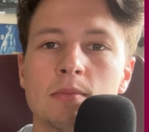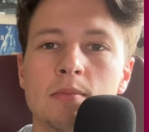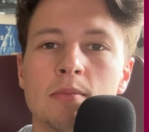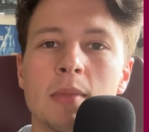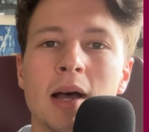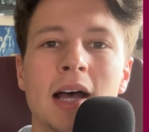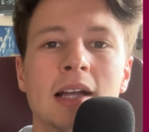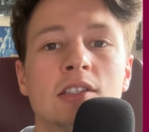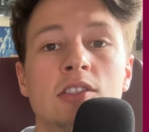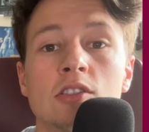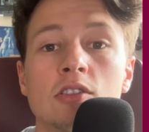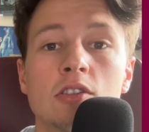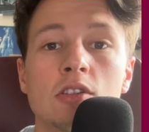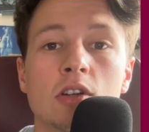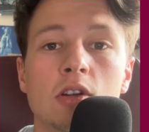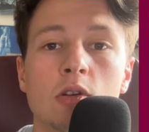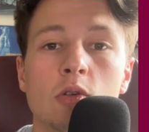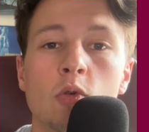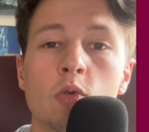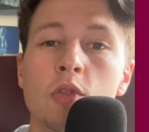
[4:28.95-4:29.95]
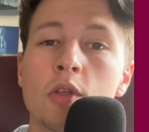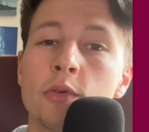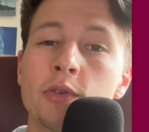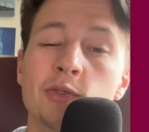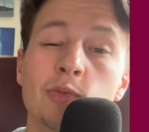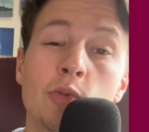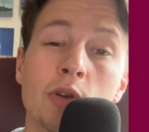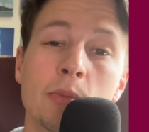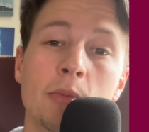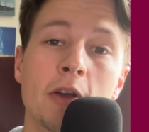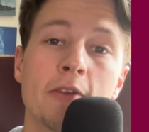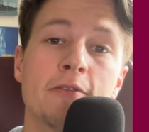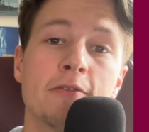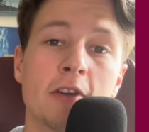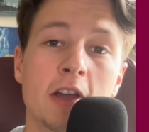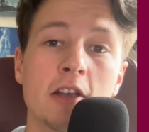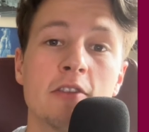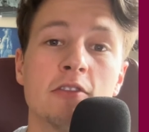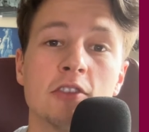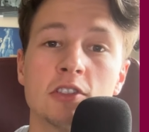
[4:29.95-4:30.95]
Mad Dog, although it's one of my
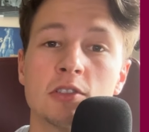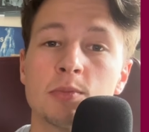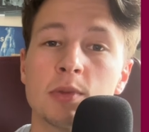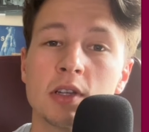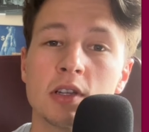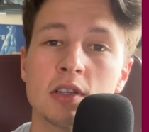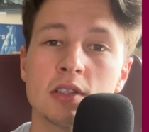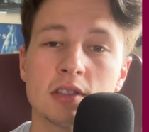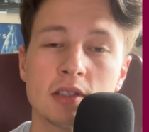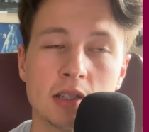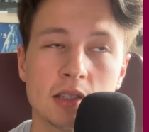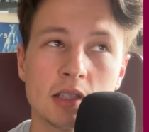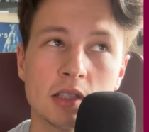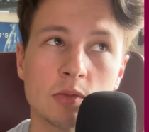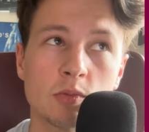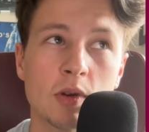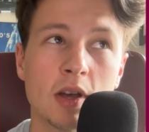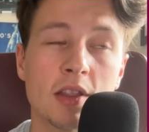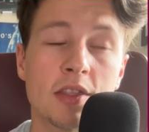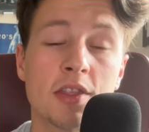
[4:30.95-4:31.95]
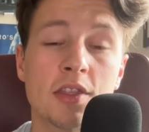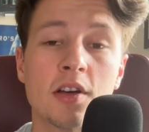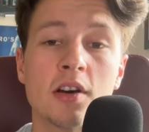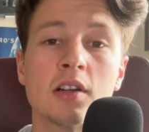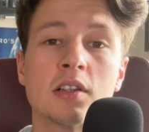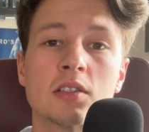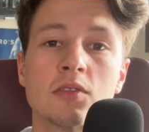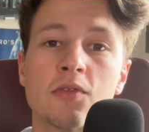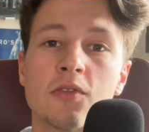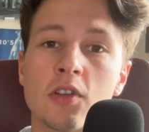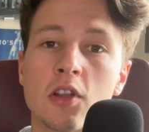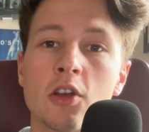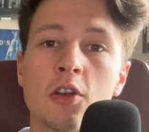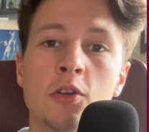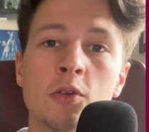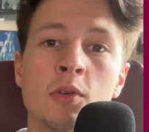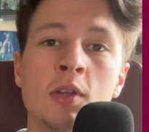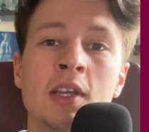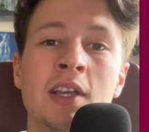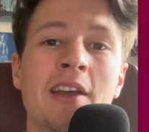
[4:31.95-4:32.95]
favourites because this is where Thug's
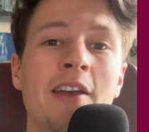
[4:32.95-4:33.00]
flow